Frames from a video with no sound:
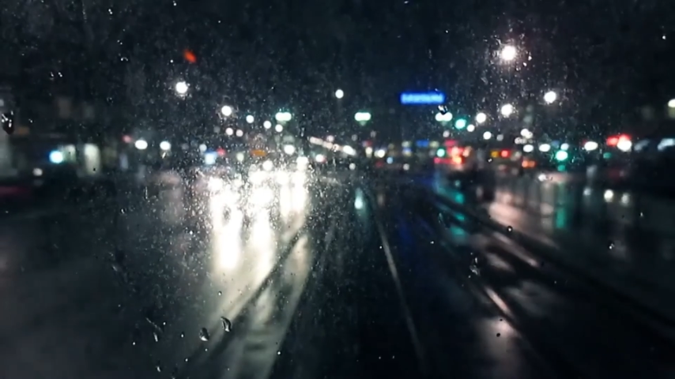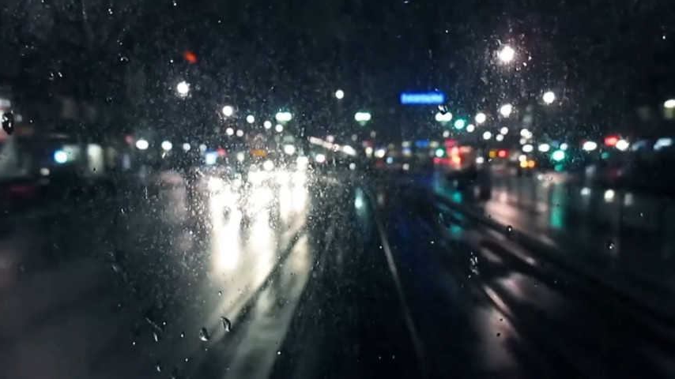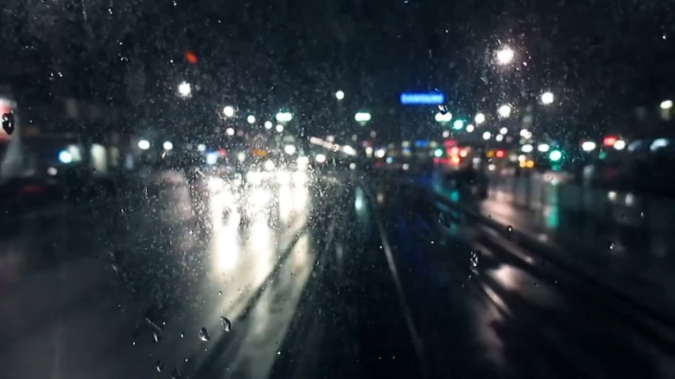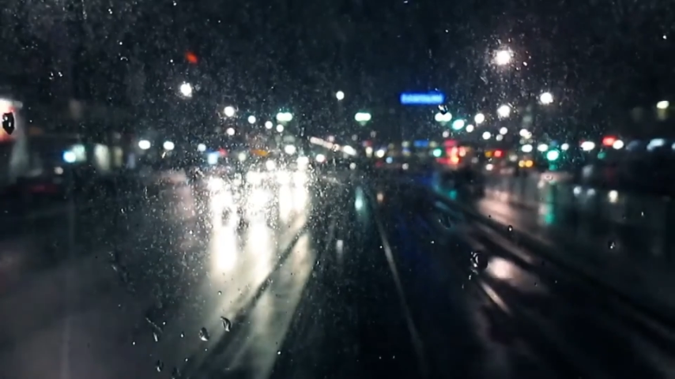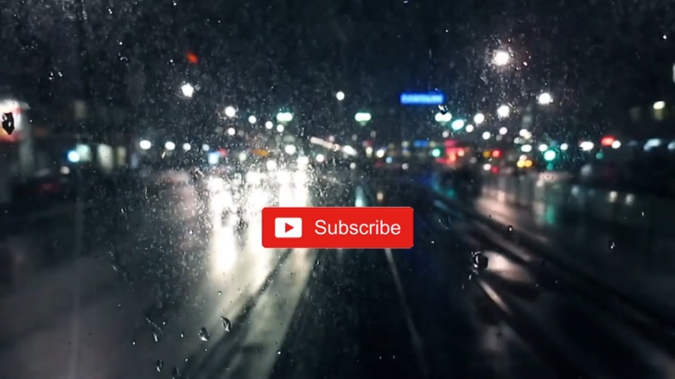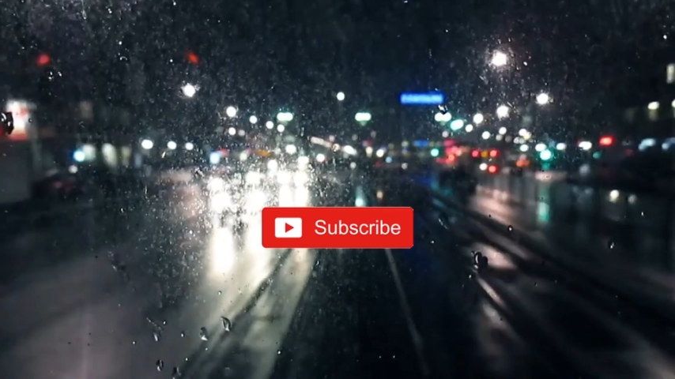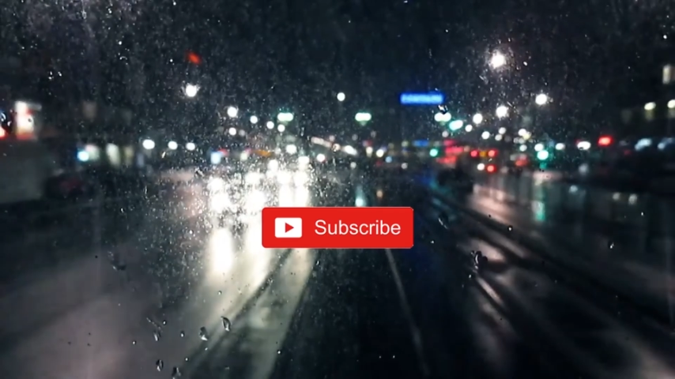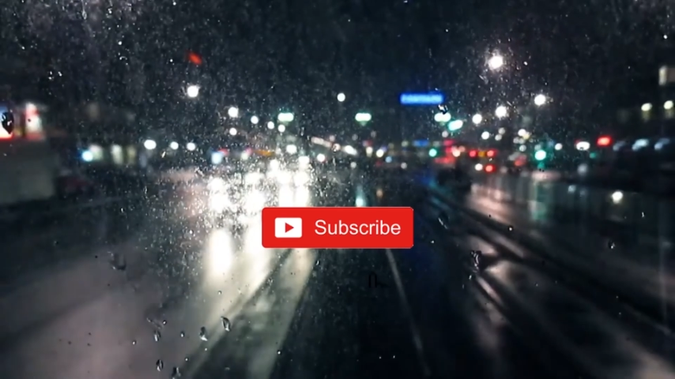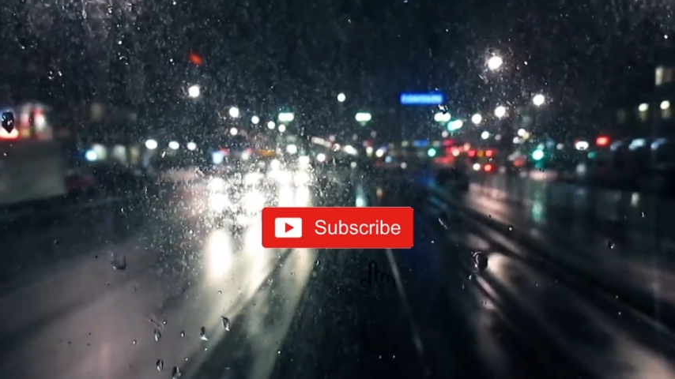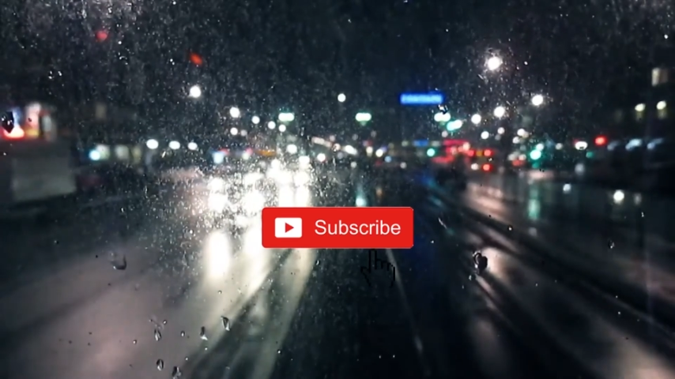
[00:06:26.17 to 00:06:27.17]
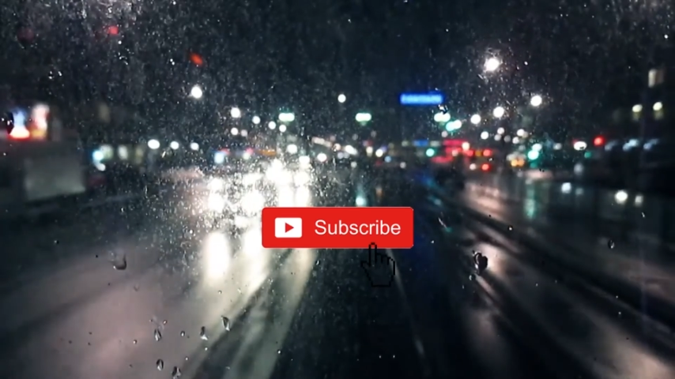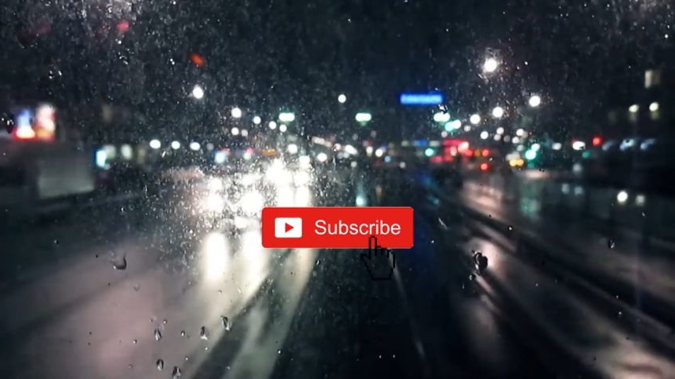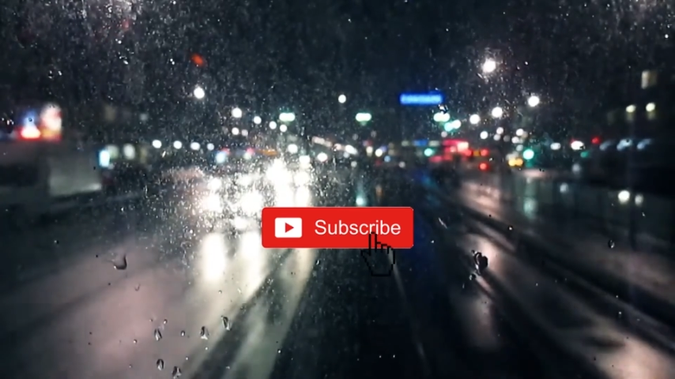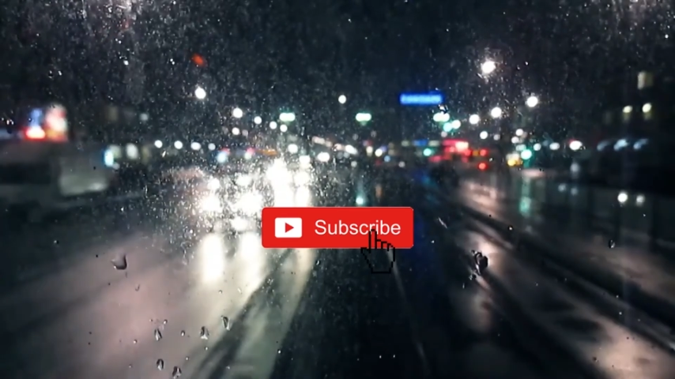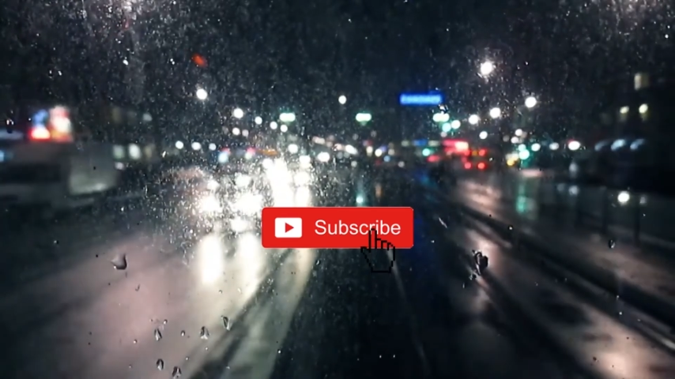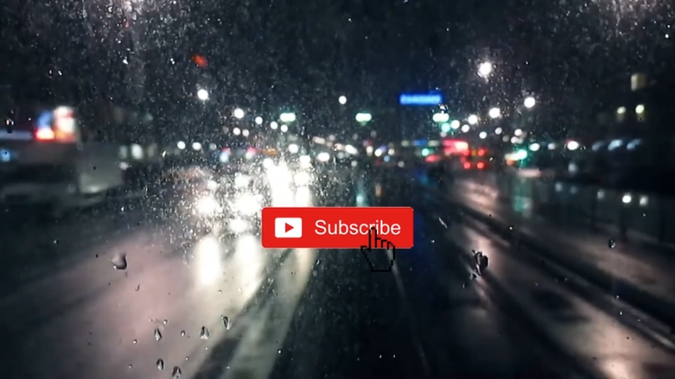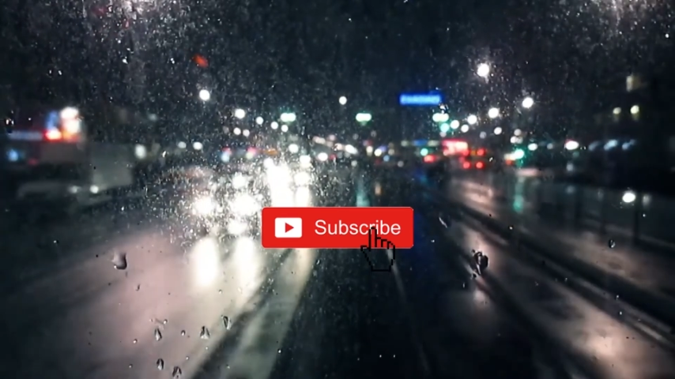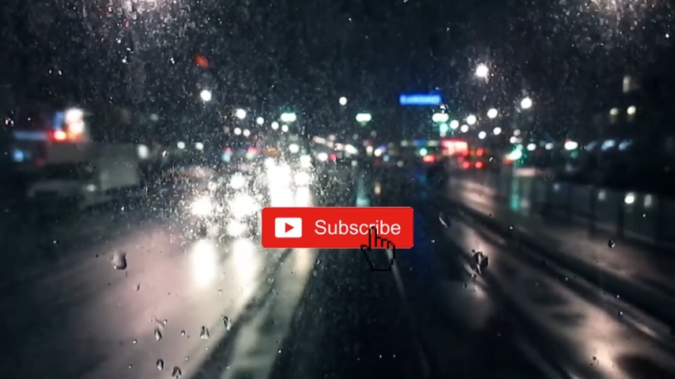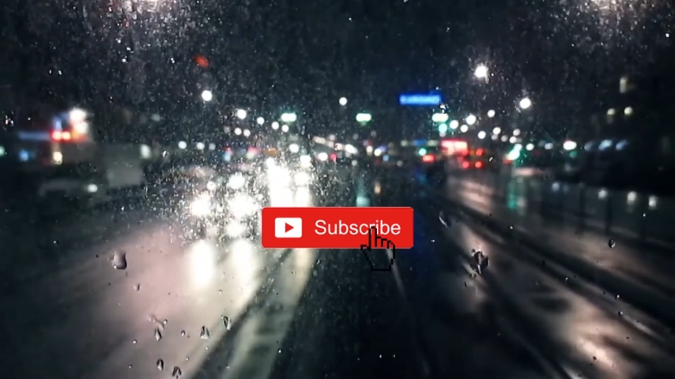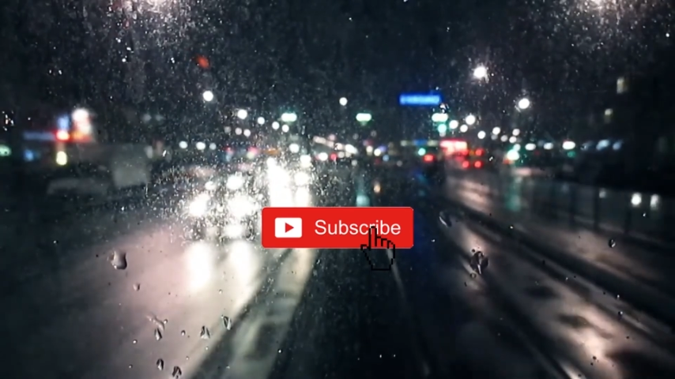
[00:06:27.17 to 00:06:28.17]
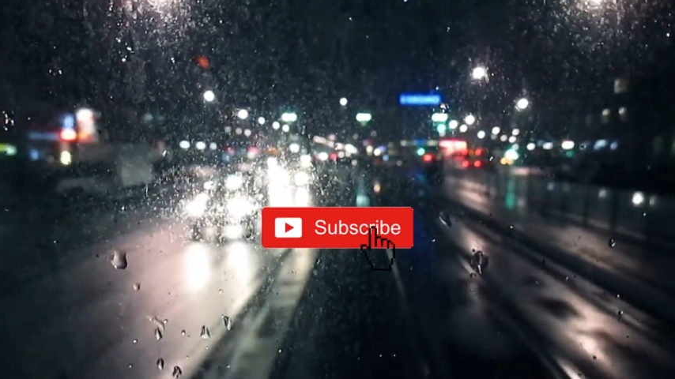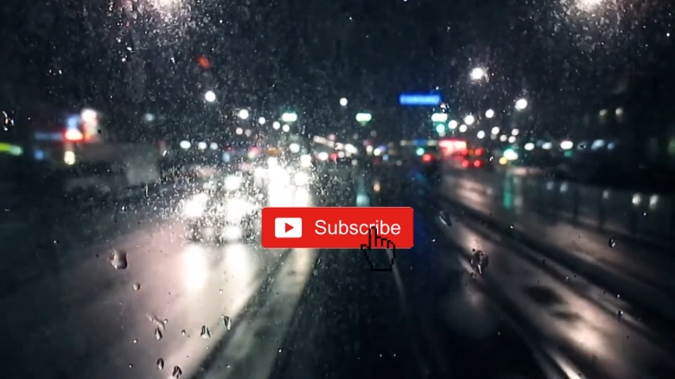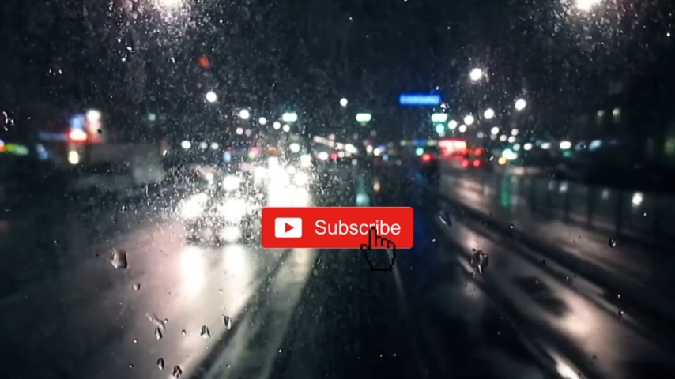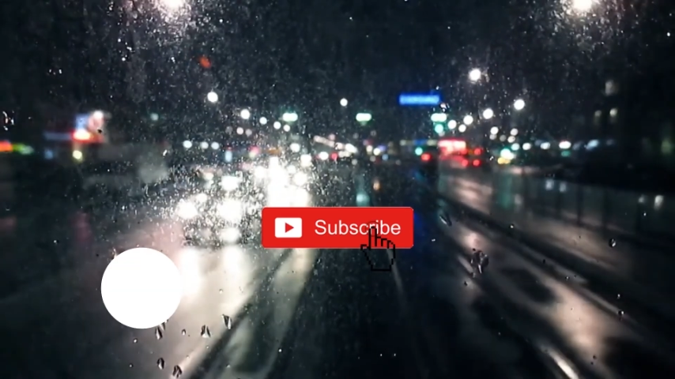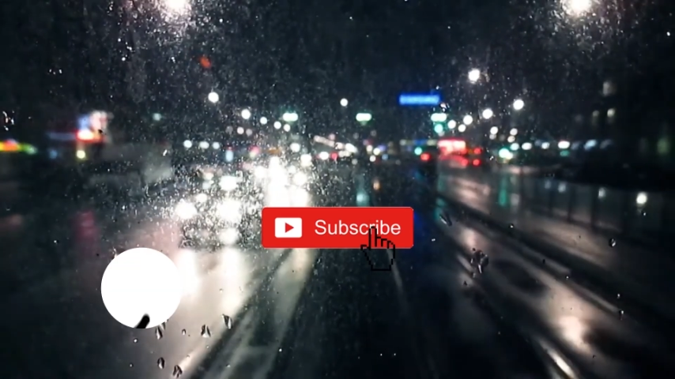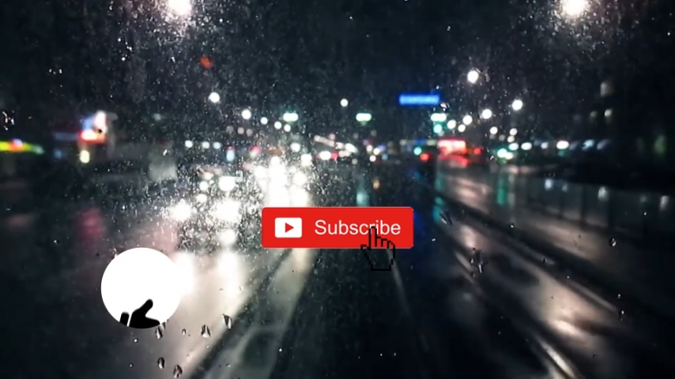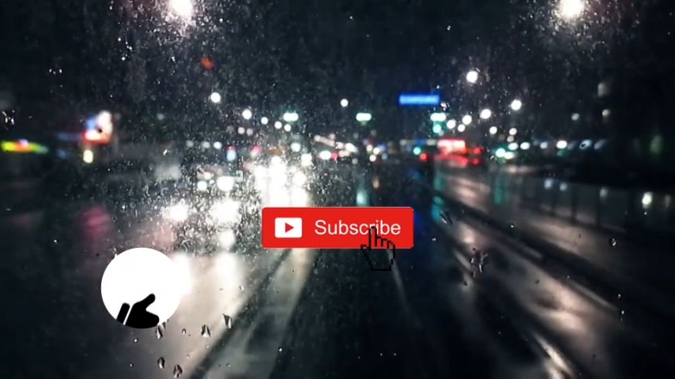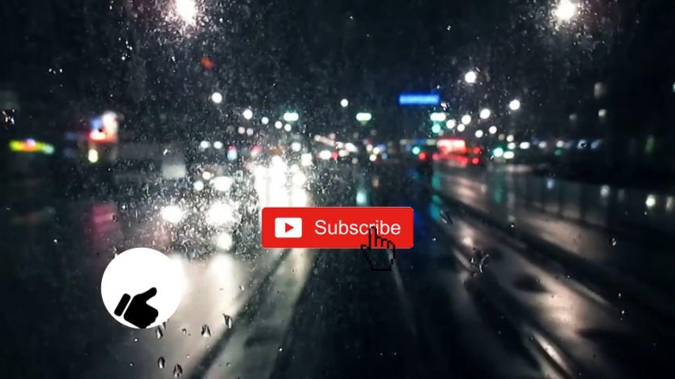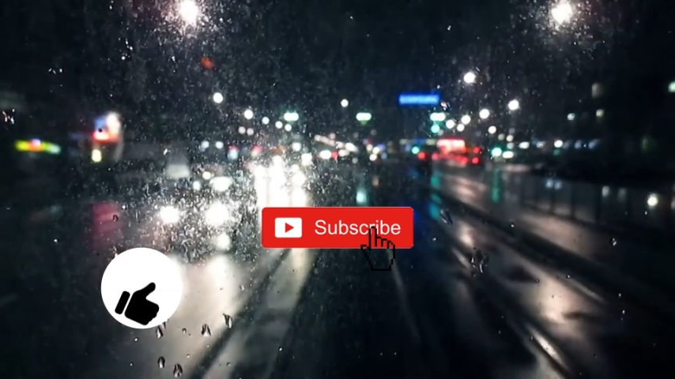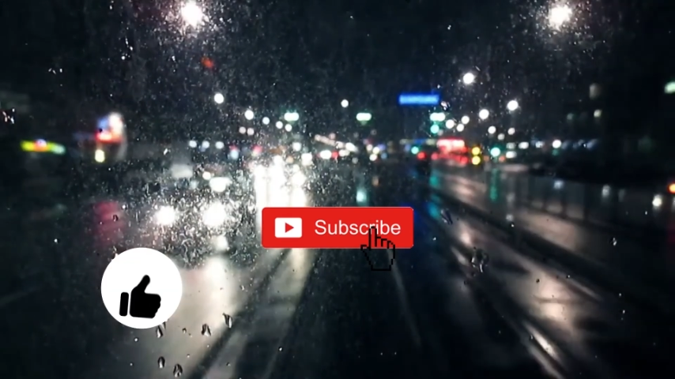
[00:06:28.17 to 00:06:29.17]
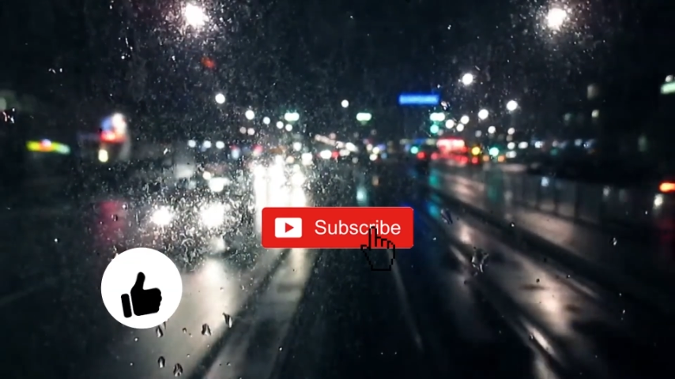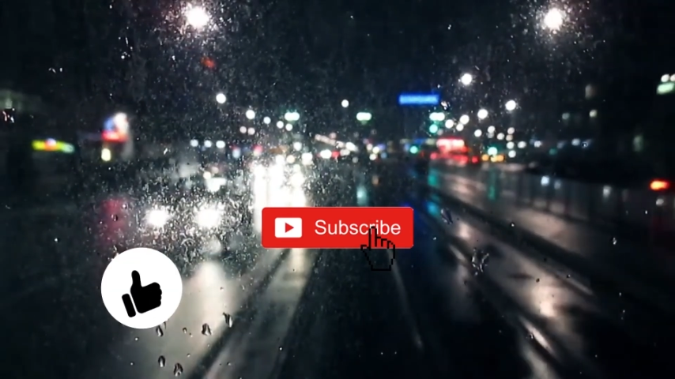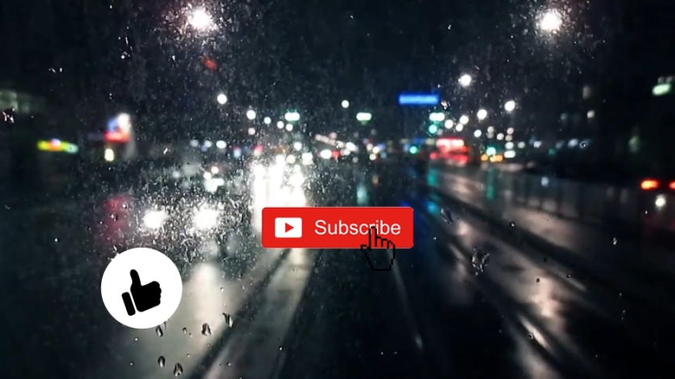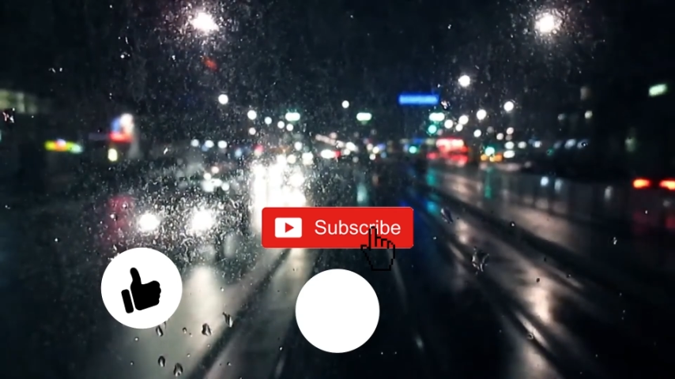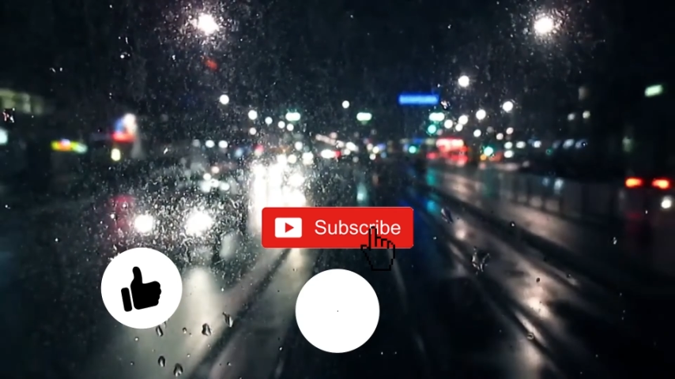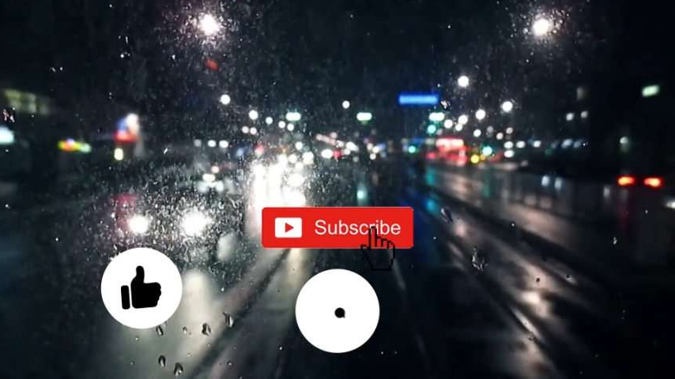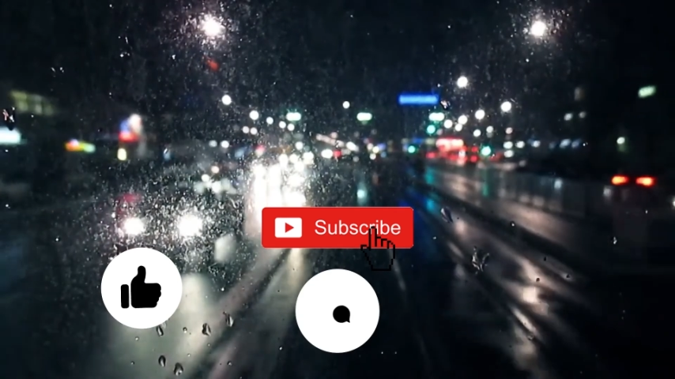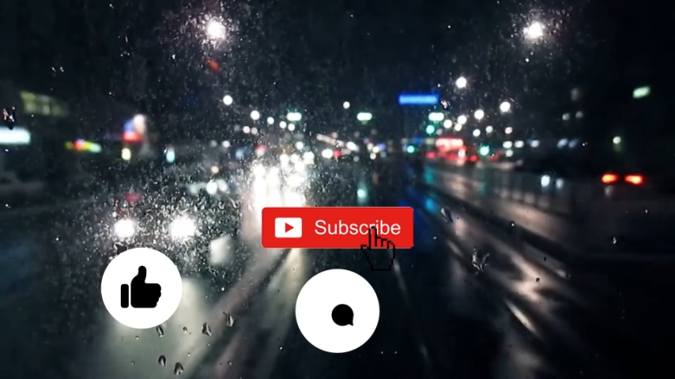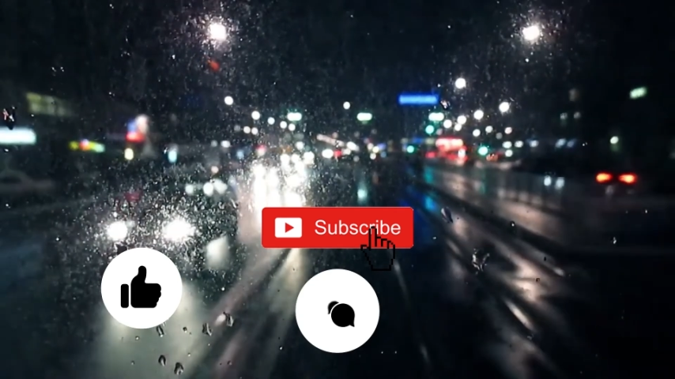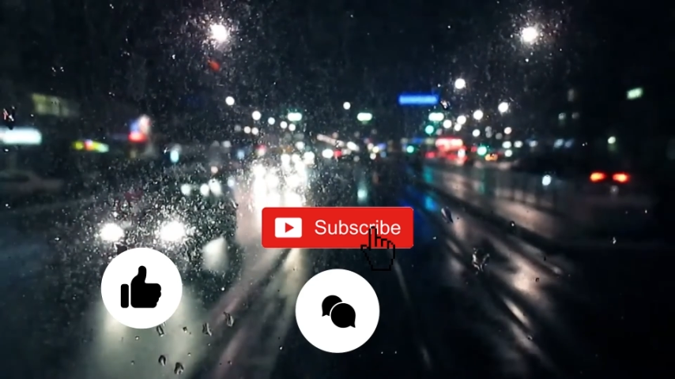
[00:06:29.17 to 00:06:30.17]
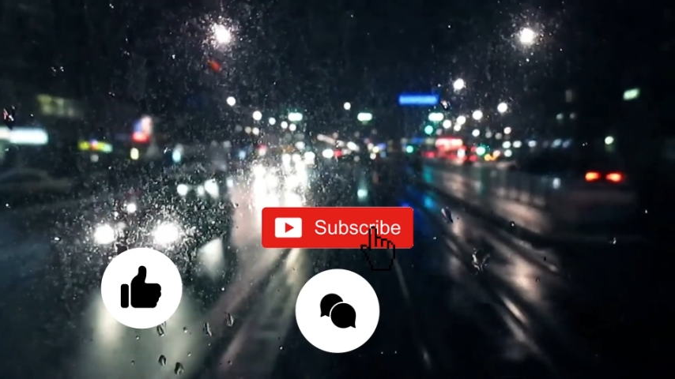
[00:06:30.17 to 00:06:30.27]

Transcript: No face is visible, so there are no lips to read.